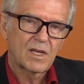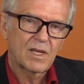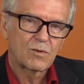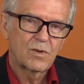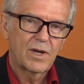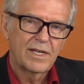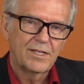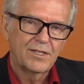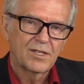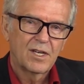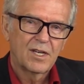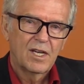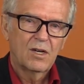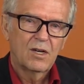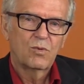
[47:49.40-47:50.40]
right,
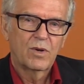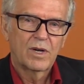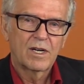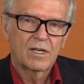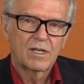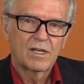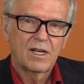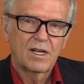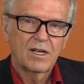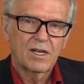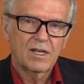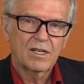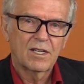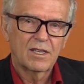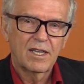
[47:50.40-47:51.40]

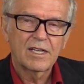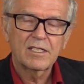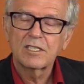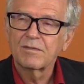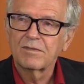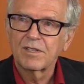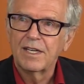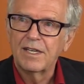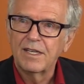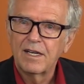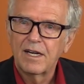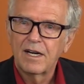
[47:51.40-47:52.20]
where collectively